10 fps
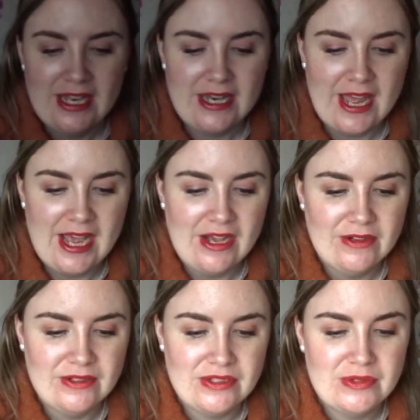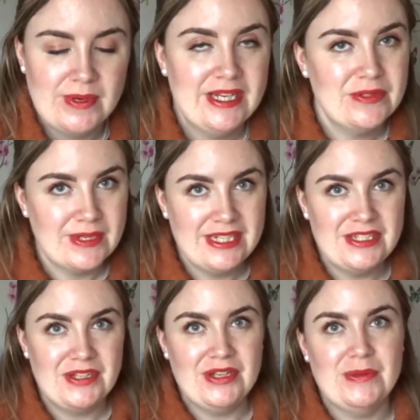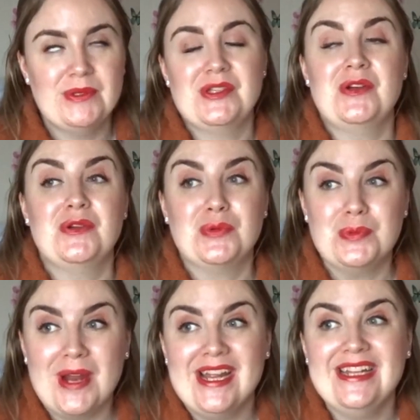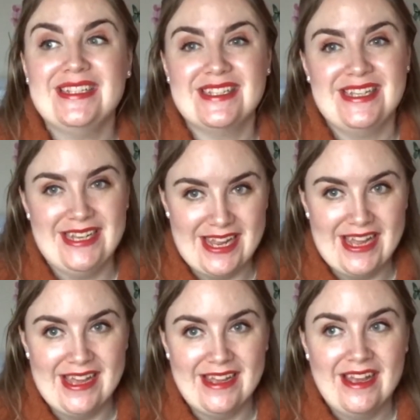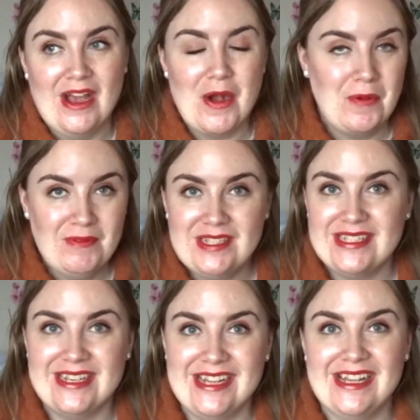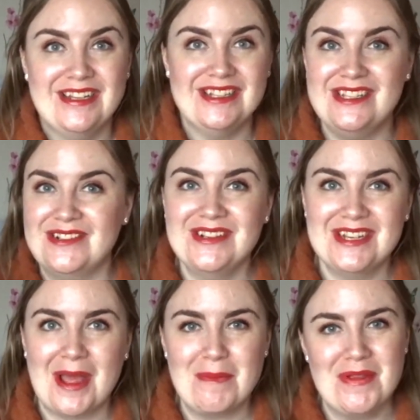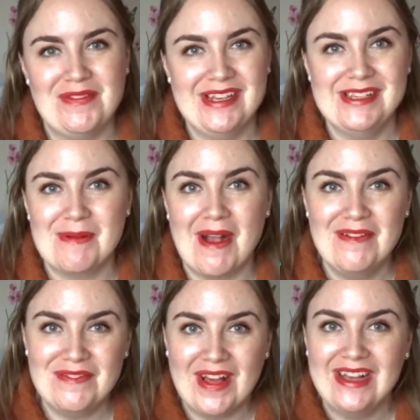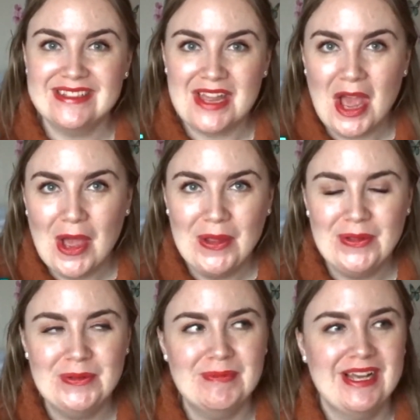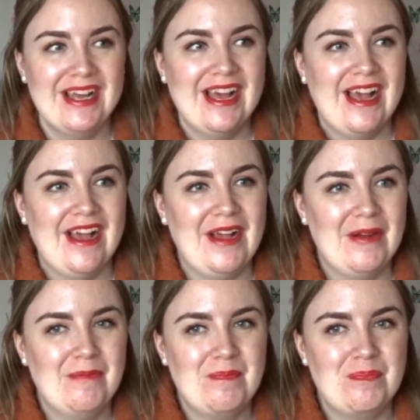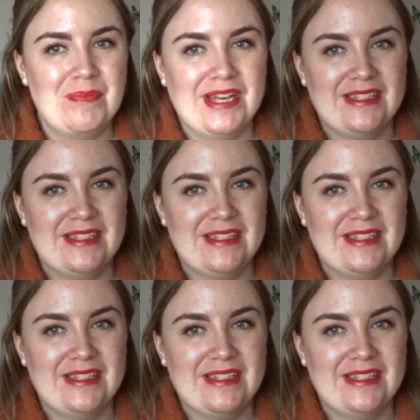Now 2022 was a great year. Obviously George and I moved into our first home, but it